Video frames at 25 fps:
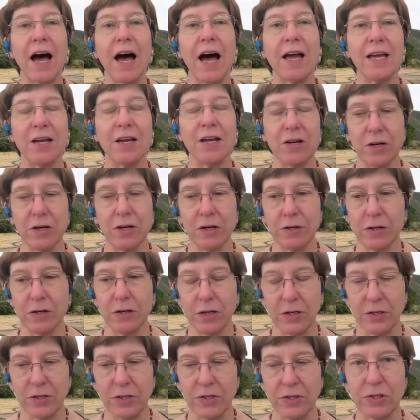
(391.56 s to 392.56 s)
hear
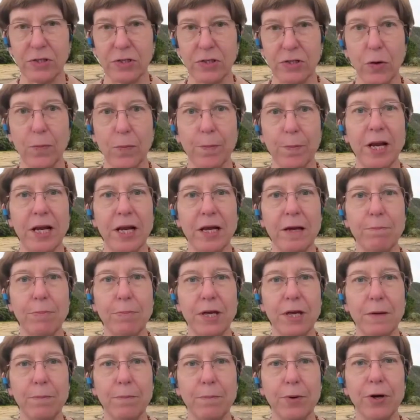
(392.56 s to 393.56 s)
so many
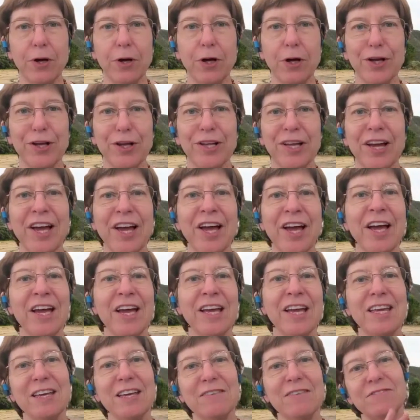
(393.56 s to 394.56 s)
people
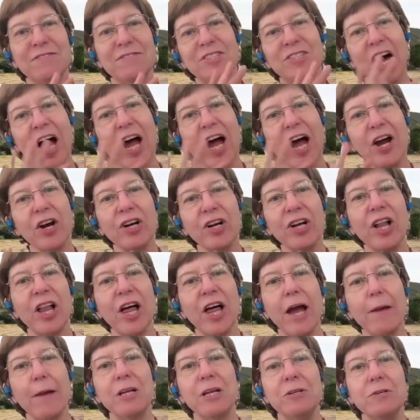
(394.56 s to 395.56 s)
give dire
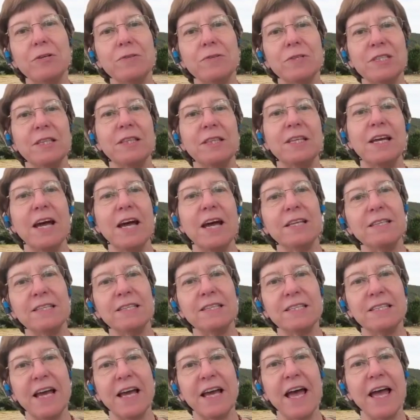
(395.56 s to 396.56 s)
climate news in the end
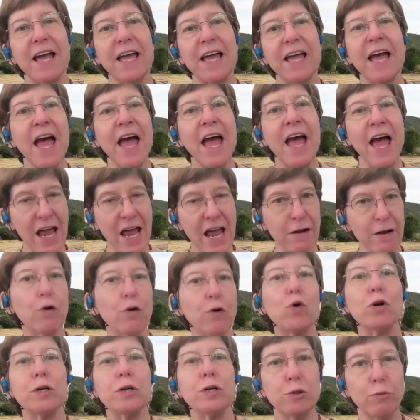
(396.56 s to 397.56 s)
say, and of
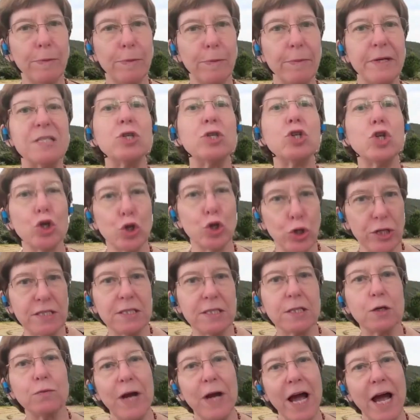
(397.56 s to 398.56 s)
course we must turn this
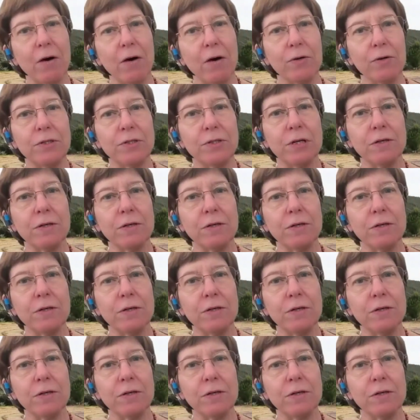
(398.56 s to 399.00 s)
around,